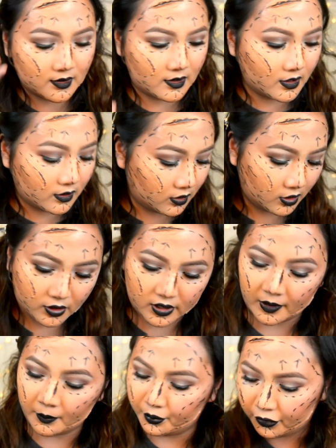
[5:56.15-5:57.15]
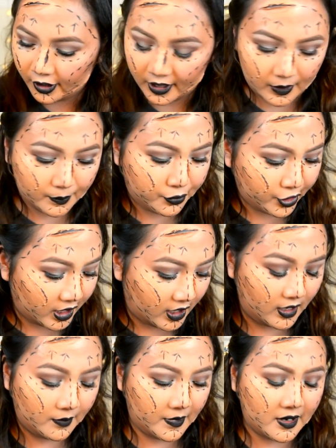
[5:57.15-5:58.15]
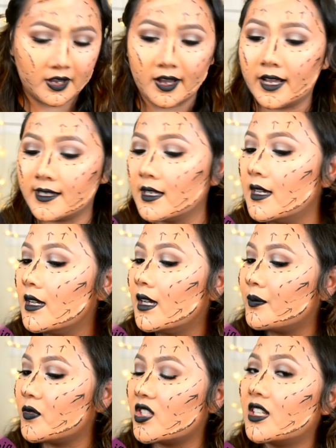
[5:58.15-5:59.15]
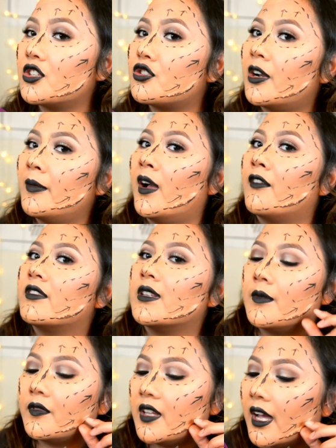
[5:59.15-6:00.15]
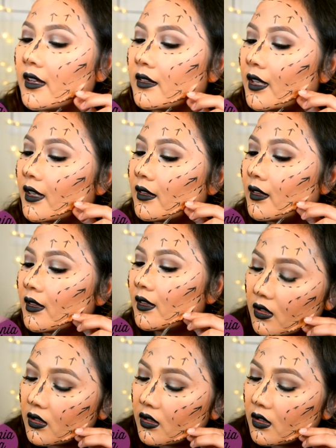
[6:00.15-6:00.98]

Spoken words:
Still looking pretty in my eyes. I'm just gonna trim off some of the excess.